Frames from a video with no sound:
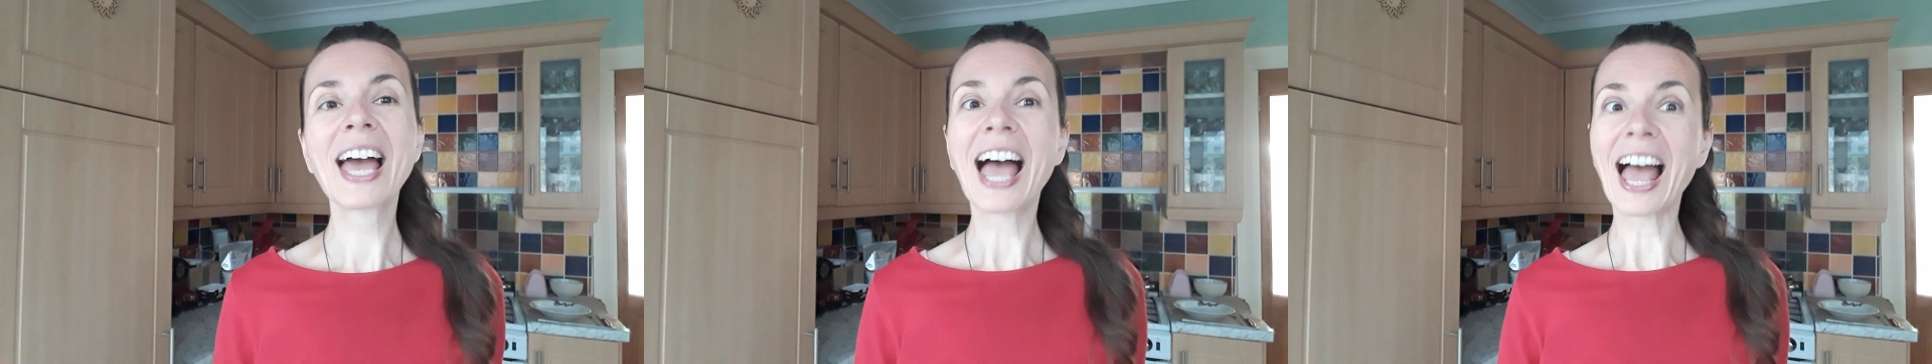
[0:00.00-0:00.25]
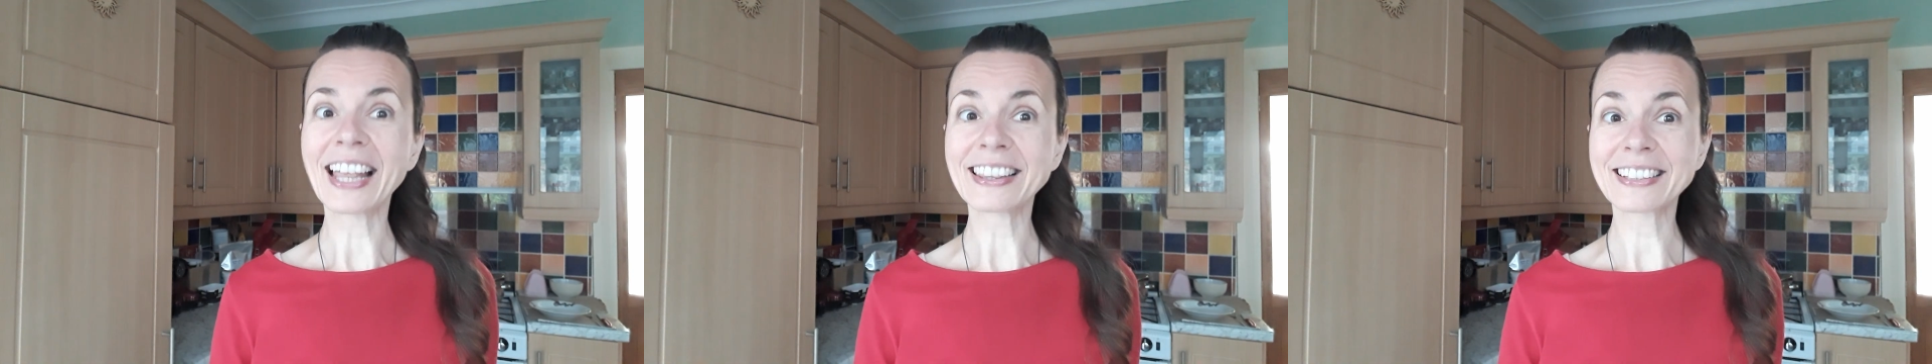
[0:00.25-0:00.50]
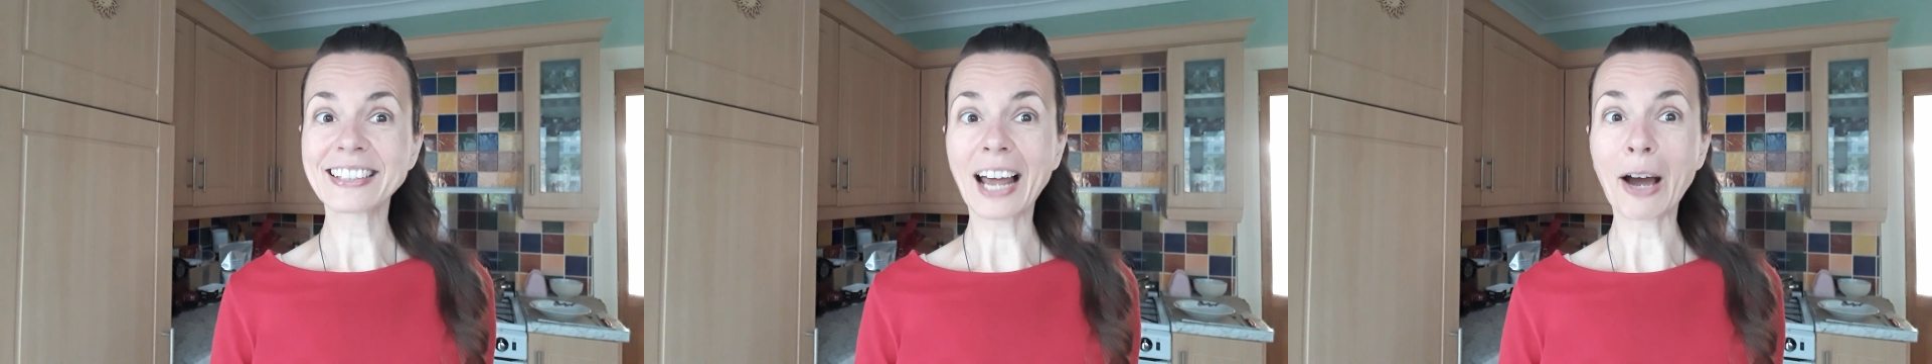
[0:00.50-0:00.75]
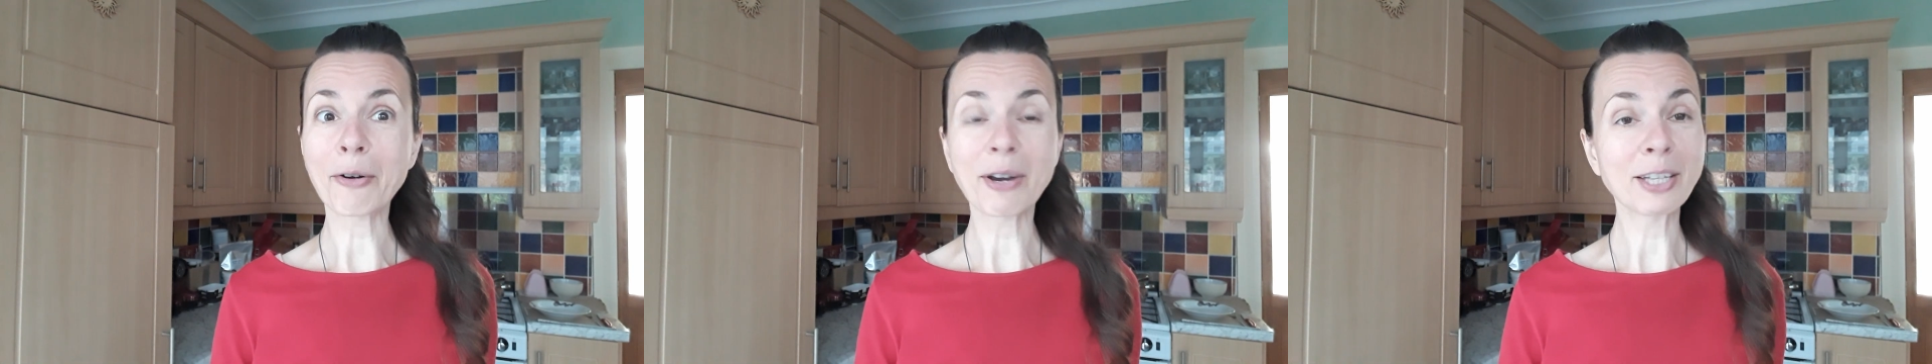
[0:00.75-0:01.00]
And
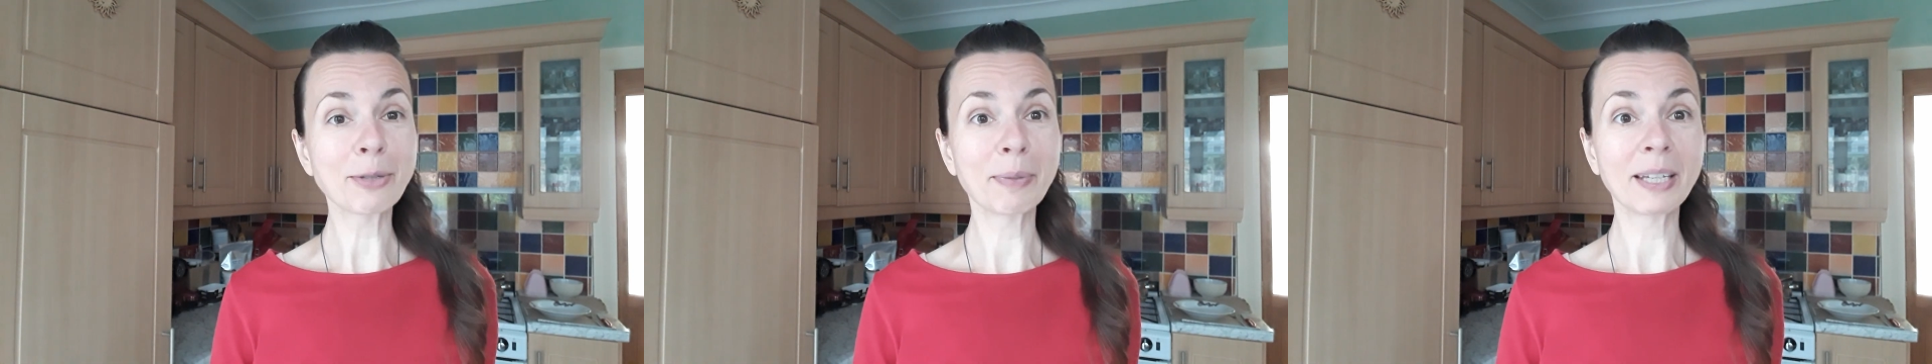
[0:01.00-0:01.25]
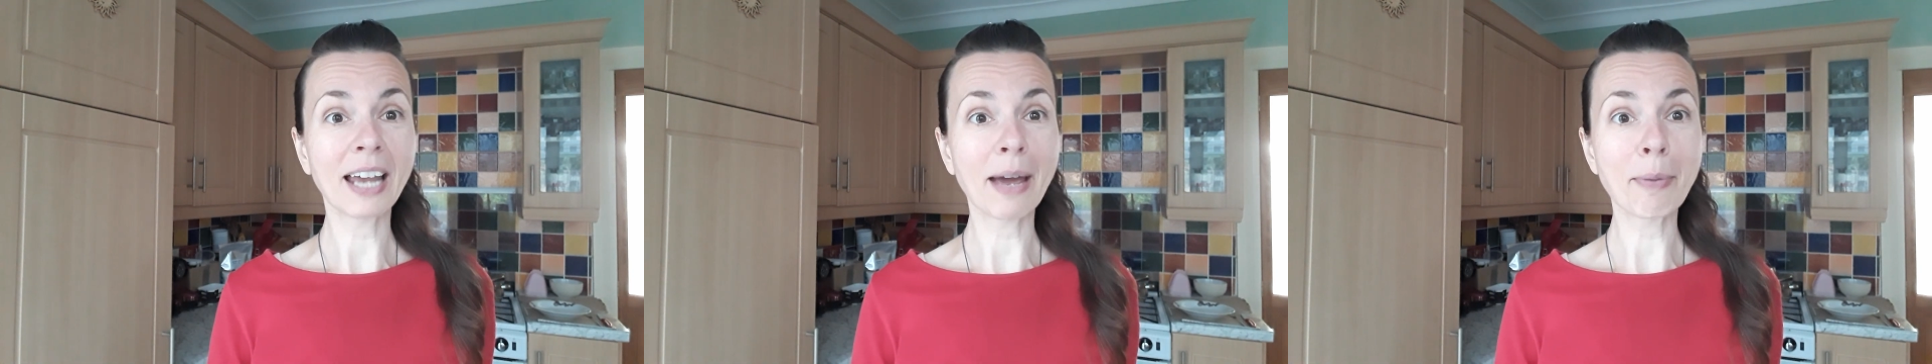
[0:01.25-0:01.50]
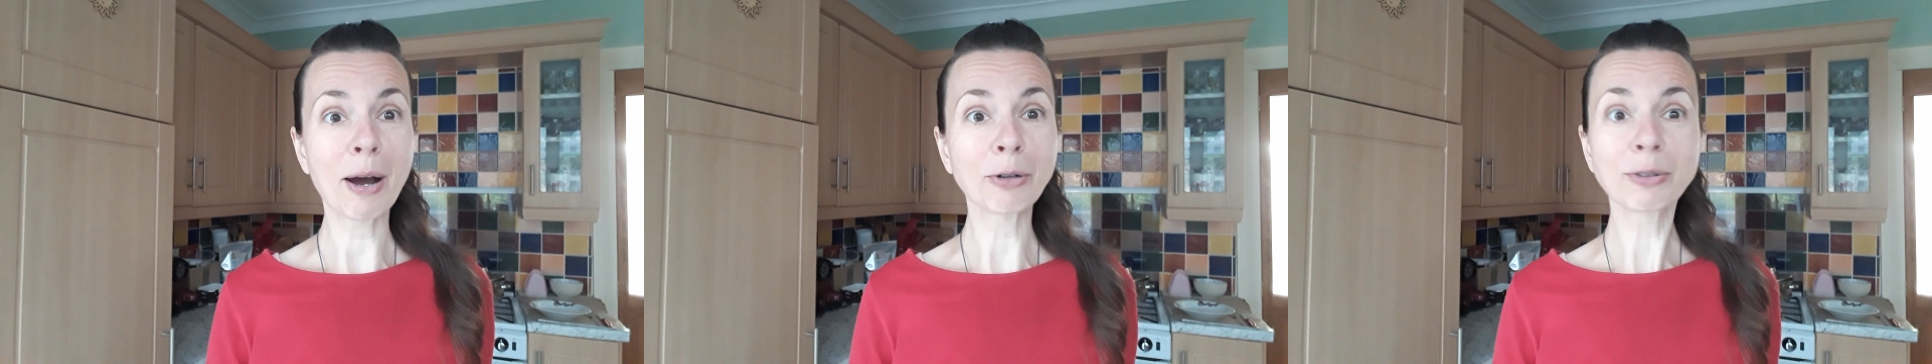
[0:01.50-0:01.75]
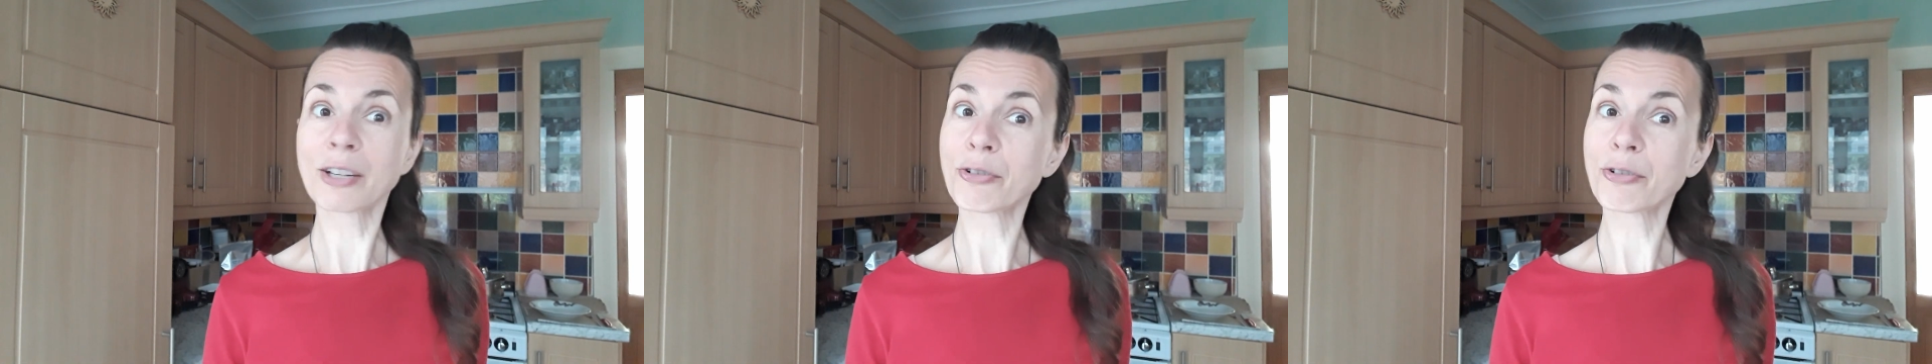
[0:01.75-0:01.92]
now it's been about